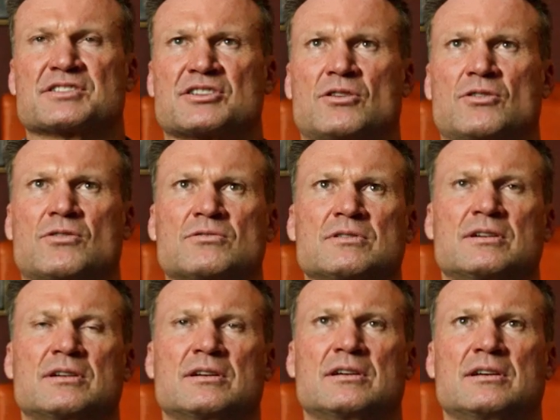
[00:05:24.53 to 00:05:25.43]
zone
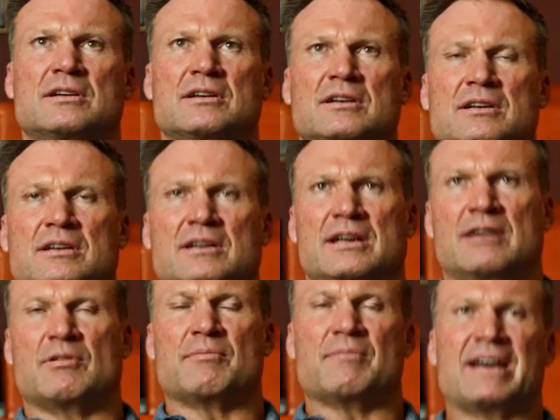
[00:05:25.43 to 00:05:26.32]

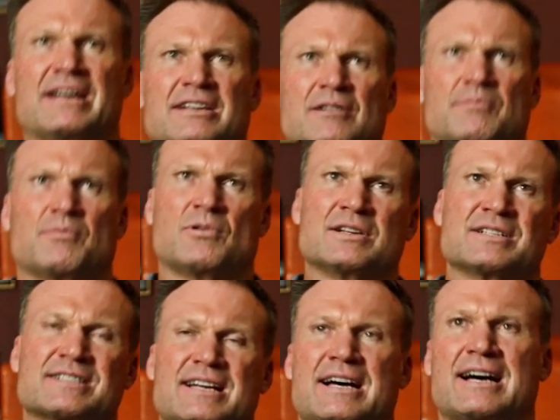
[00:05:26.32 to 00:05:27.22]
and we manned up one
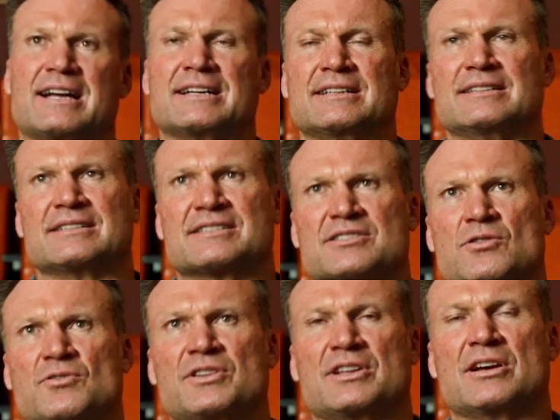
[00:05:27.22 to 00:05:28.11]
side and
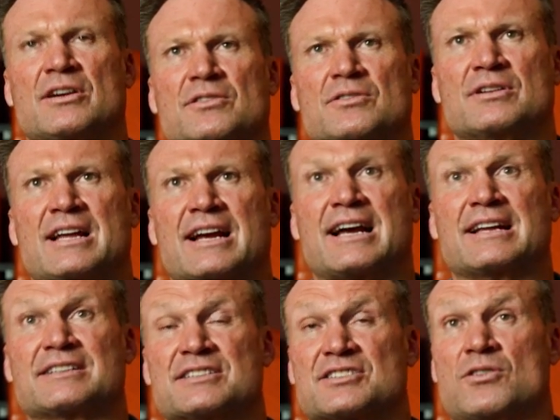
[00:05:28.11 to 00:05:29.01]
zoned the other. And I
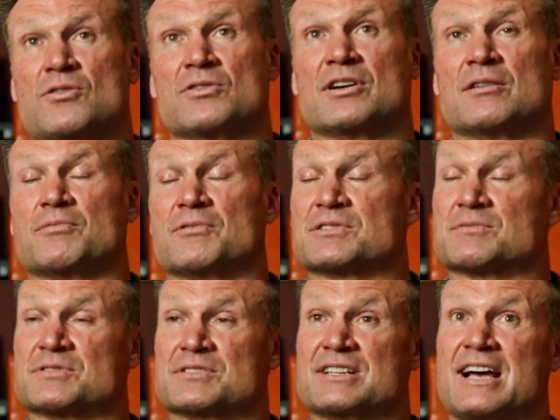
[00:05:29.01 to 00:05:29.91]
got the zone up, which
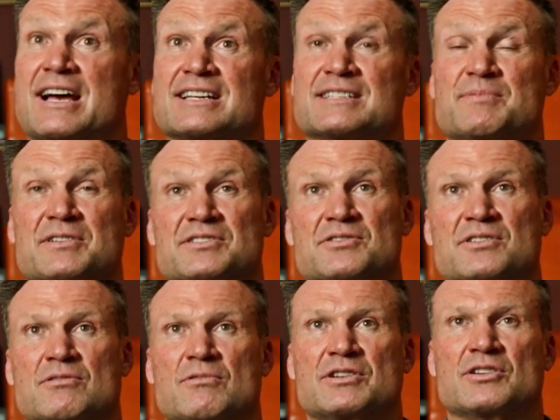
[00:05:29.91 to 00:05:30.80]
was nice because you
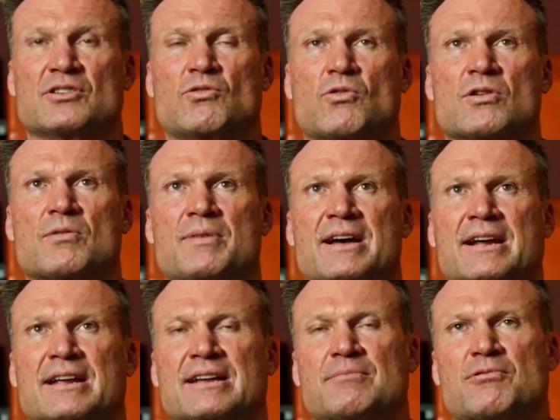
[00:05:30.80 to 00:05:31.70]
can read the
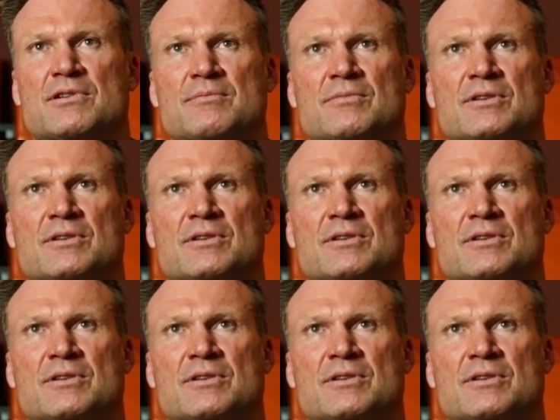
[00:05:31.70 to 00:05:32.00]
quarterback and pretty